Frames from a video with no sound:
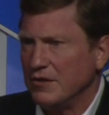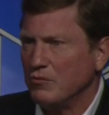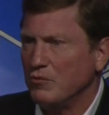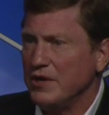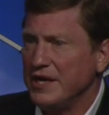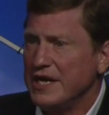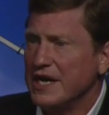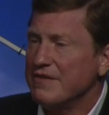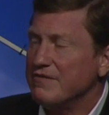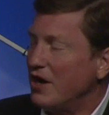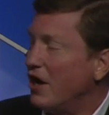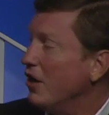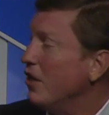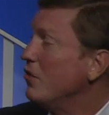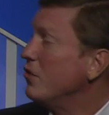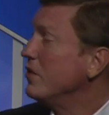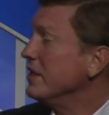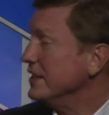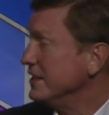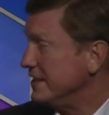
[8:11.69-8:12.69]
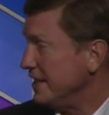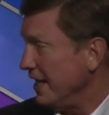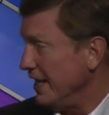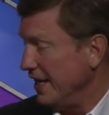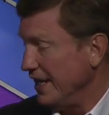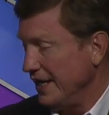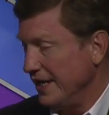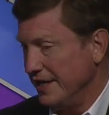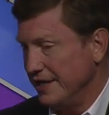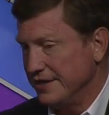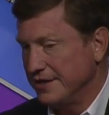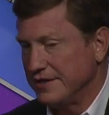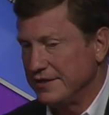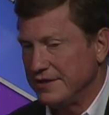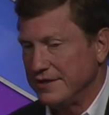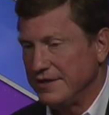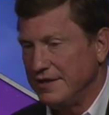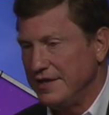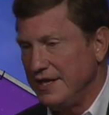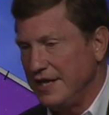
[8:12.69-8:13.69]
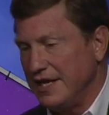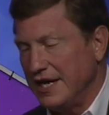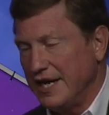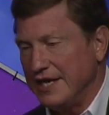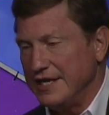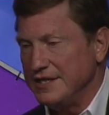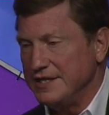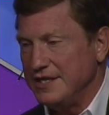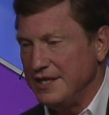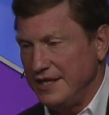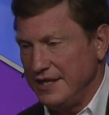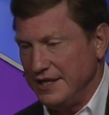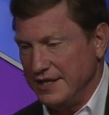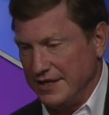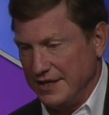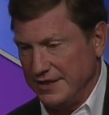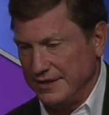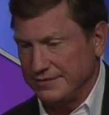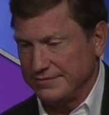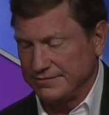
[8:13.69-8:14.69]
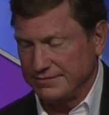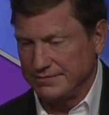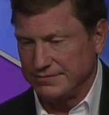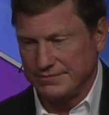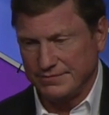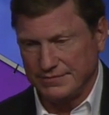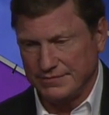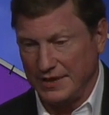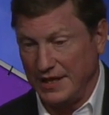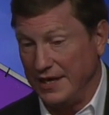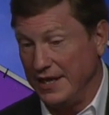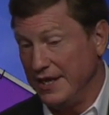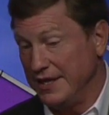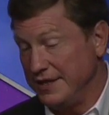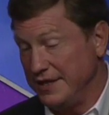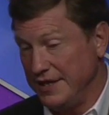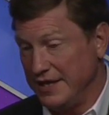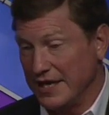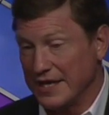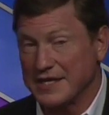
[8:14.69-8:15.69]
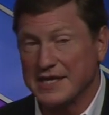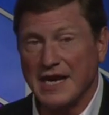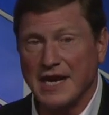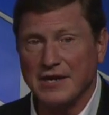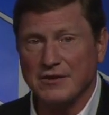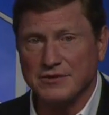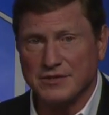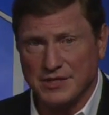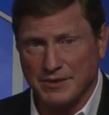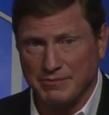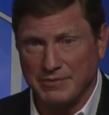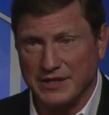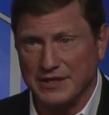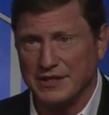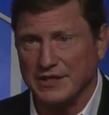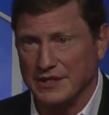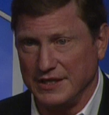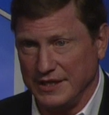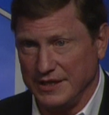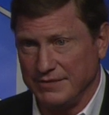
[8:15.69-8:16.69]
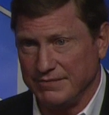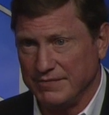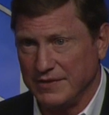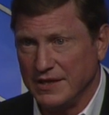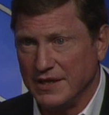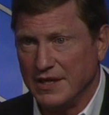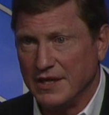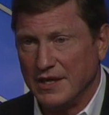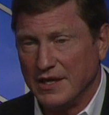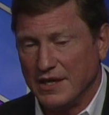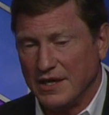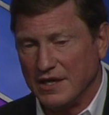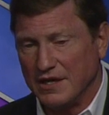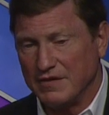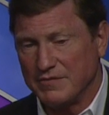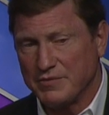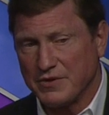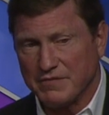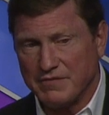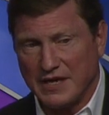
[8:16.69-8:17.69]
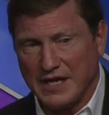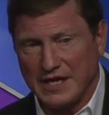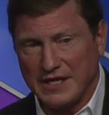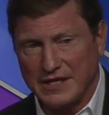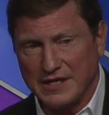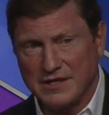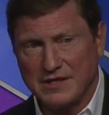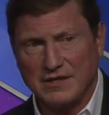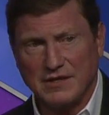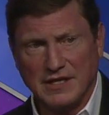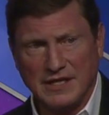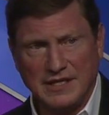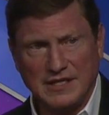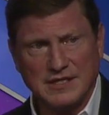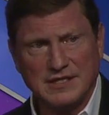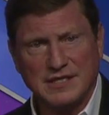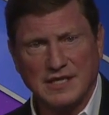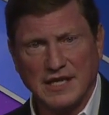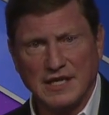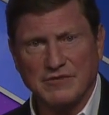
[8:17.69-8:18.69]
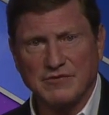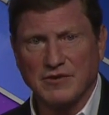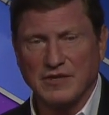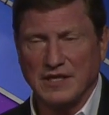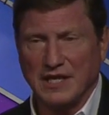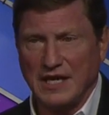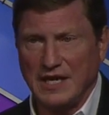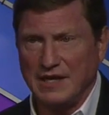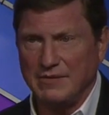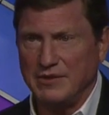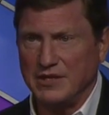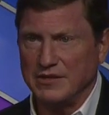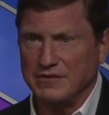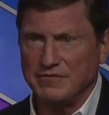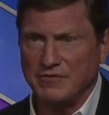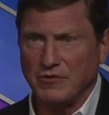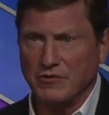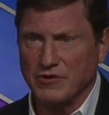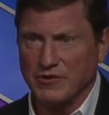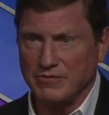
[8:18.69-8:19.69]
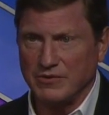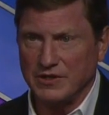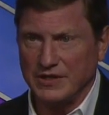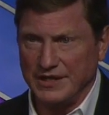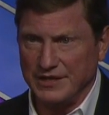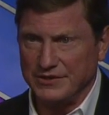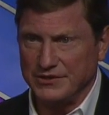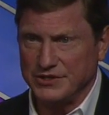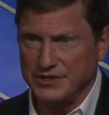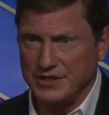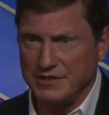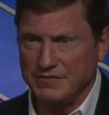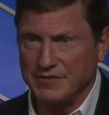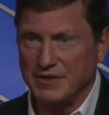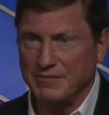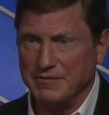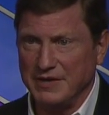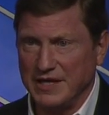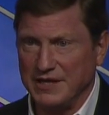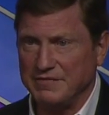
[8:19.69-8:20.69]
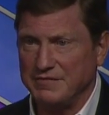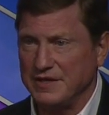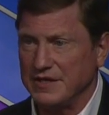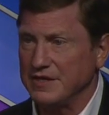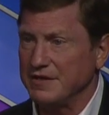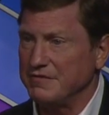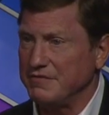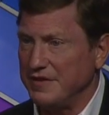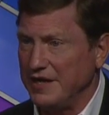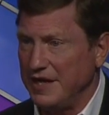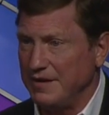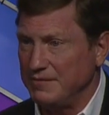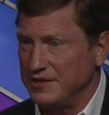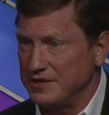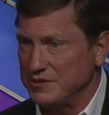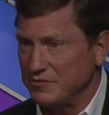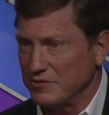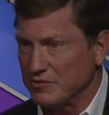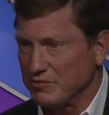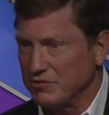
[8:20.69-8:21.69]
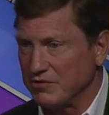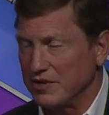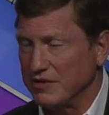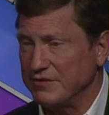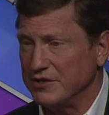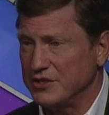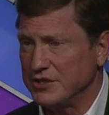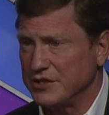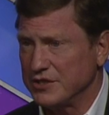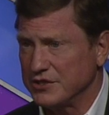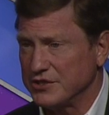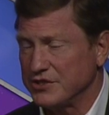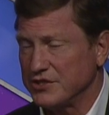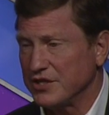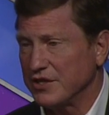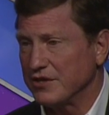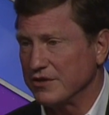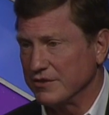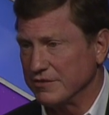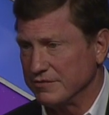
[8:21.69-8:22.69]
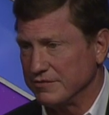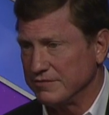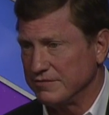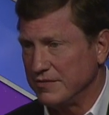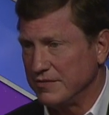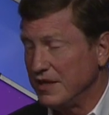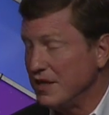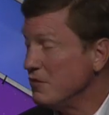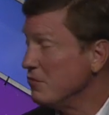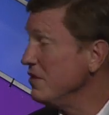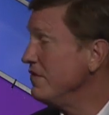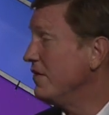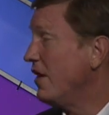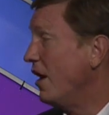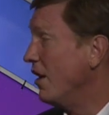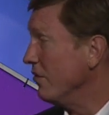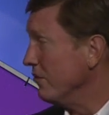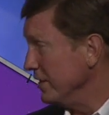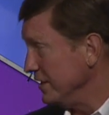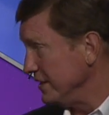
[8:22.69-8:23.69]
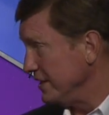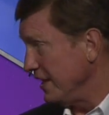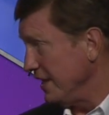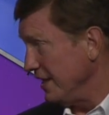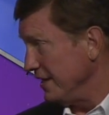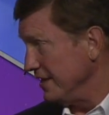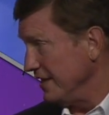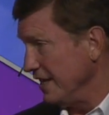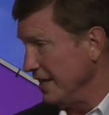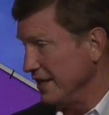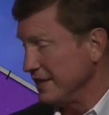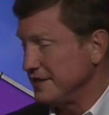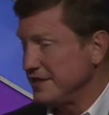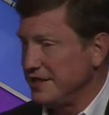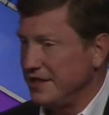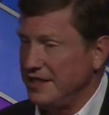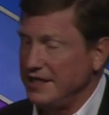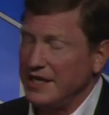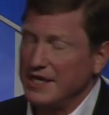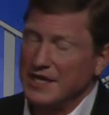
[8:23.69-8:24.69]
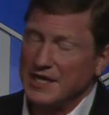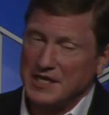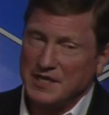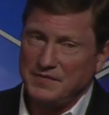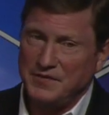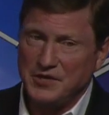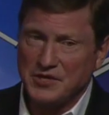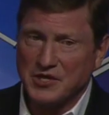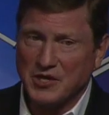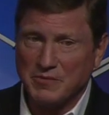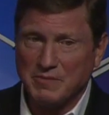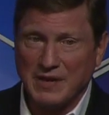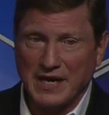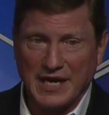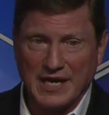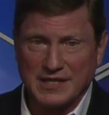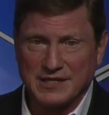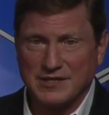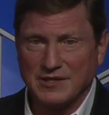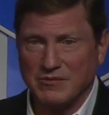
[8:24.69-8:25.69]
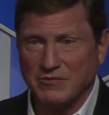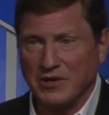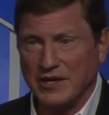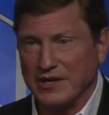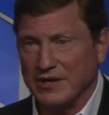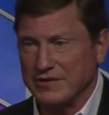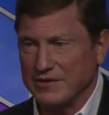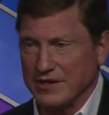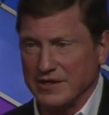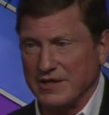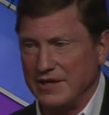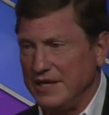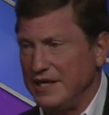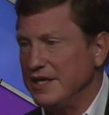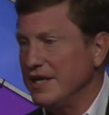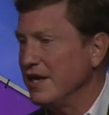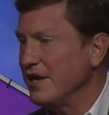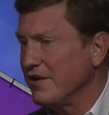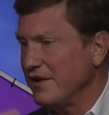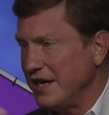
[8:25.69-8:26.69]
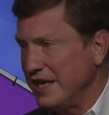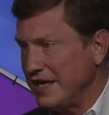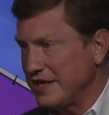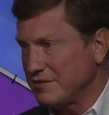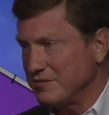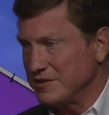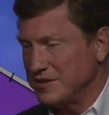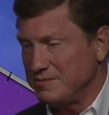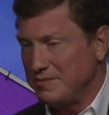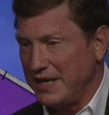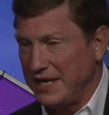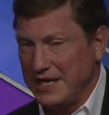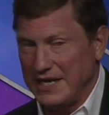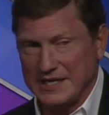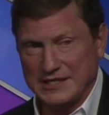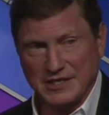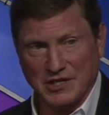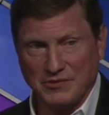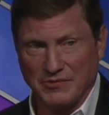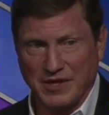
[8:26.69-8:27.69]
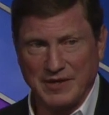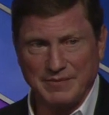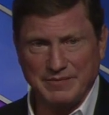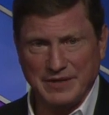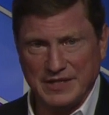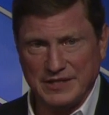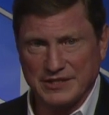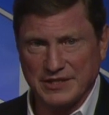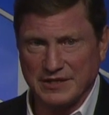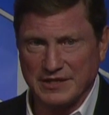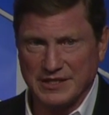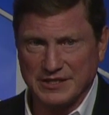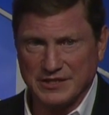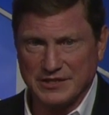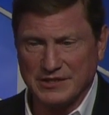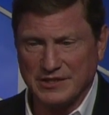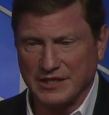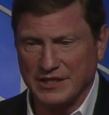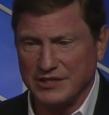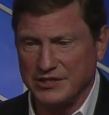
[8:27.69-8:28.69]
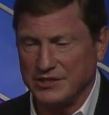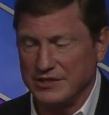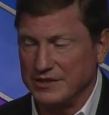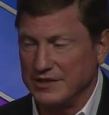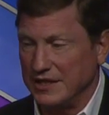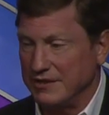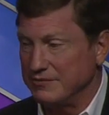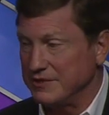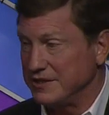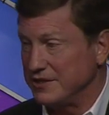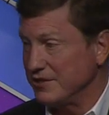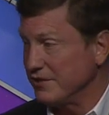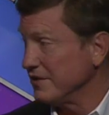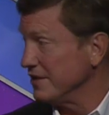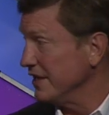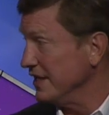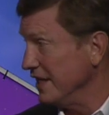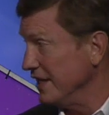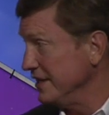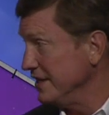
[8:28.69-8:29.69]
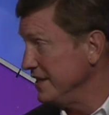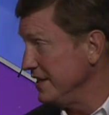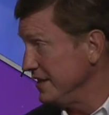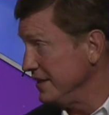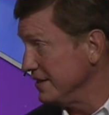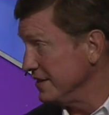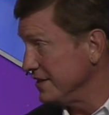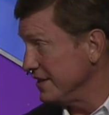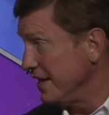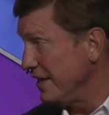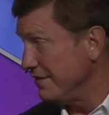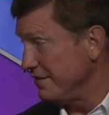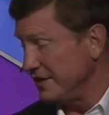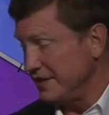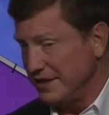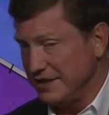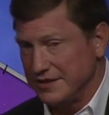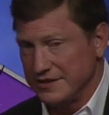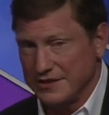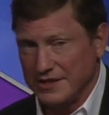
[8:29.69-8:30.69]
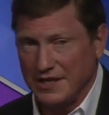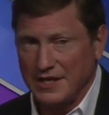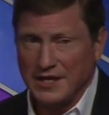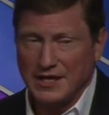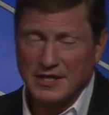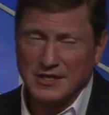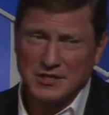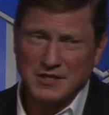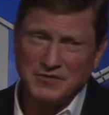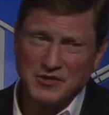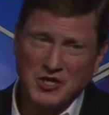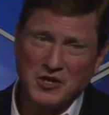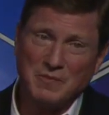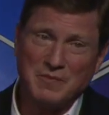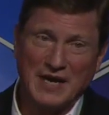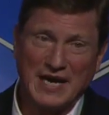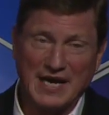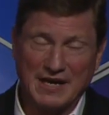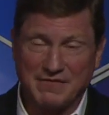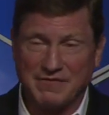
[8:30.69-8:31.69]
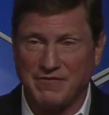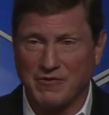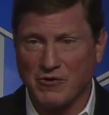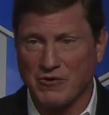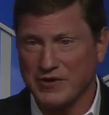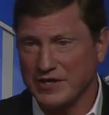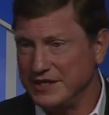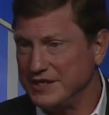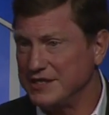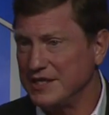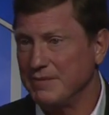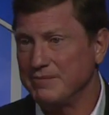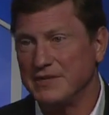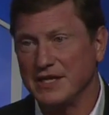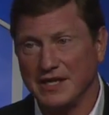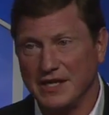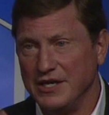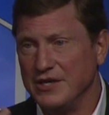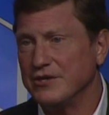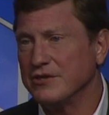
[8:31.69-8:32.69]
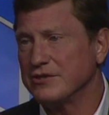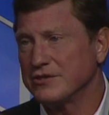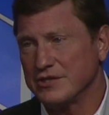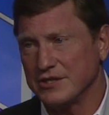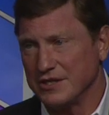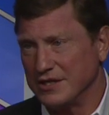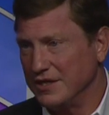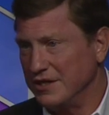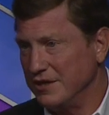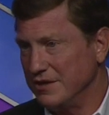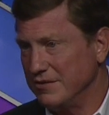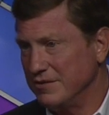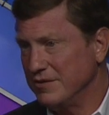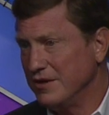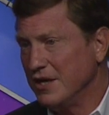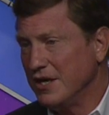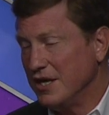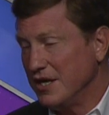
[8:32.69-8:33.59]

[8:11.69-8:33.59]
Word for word: we have always had the idea and the accountability of providing clean, safe, reliable, affordable energy for the benefit of the families we're privileged to serve. We've always had mm-hmm. that. Mm -hmm. See, if you go back to where the Clean Air Act was passed, a great piece of legislation that was during the 1970s. Mm -hmm. So if you go back 40 something years ago,